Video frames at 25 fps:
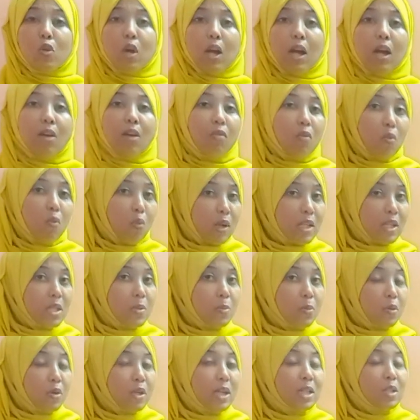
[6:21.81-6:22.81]
to have
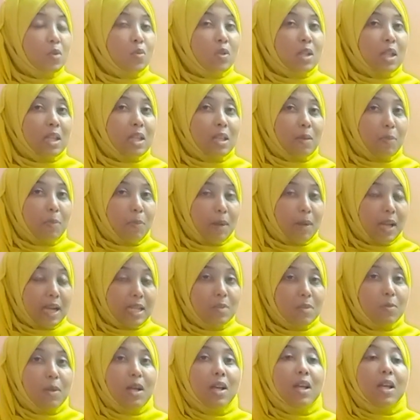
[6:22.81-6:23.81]
waste products within the
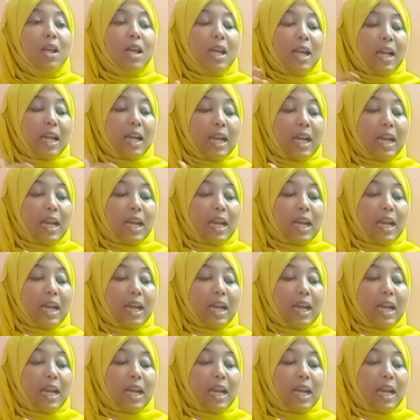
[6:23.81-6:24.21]
plasma